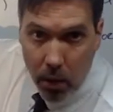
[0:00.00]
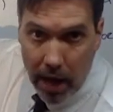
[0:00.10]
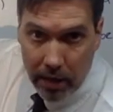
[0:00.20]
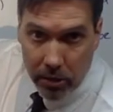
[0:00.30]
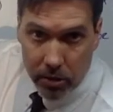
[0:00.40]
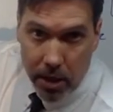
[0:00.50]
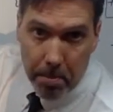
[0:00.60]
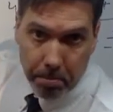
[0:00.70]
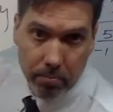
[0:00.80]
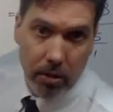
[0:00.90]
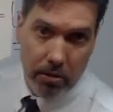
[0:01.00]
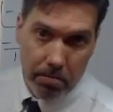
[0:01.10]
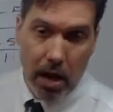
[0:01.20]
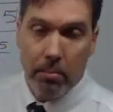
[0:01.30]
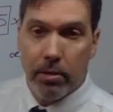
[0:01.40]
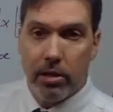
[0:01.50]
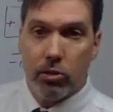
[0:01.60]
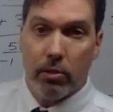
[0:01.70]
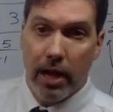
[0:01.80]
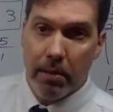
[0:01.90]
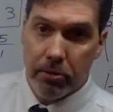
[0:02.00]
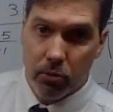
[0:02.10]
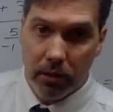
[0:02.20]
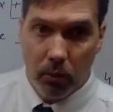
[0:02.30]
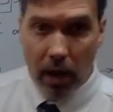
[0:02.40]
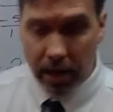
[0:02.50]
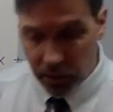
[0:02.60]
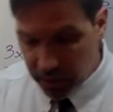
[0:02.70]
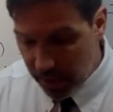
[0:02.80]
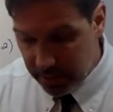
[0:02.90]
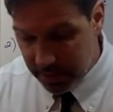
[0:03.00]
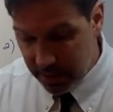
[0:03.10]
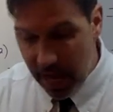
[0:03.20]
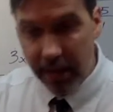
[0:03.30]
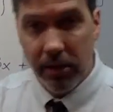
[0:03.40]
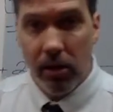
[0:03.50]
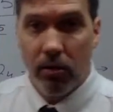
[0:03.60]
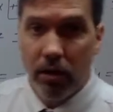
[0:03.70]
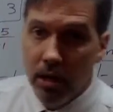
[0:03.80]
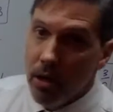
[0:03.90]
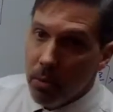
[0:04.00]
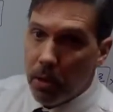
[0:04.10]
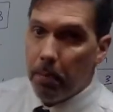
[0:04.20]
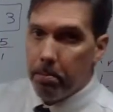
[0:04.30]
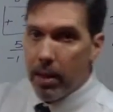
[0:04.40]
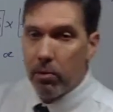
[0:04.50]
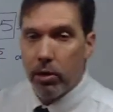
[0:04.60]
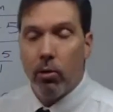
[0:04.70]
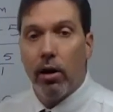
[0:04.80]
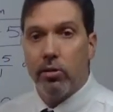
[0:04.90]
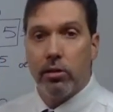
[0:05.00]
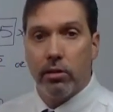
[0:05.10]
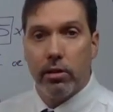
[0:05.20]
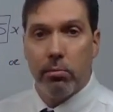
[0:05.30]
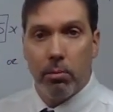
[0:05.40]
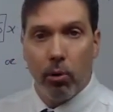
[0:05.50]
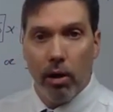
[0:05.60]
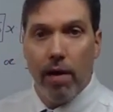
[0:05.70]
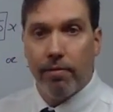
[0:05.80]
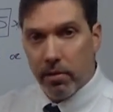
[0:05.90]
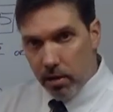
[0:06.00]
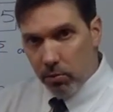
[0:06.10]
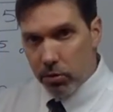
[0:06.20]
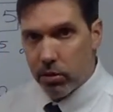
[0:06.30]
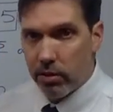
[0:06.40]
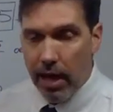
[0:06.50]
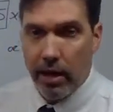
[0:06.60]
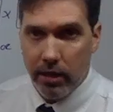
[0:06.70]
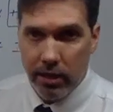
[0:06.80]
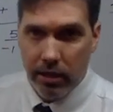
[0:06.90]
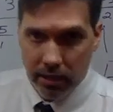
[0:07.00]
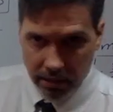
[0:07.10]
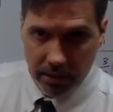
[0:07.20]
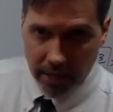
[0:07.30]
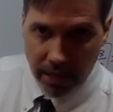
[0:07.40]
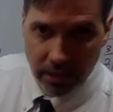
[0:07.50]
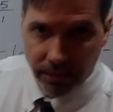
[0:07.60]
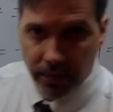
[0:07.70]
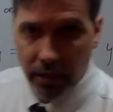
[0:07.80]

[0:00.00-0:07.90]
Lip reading: y-intercept. The problem is what happens when the y-intercept is not known. Well, that requires a little bit more effort, and we'll see that in the next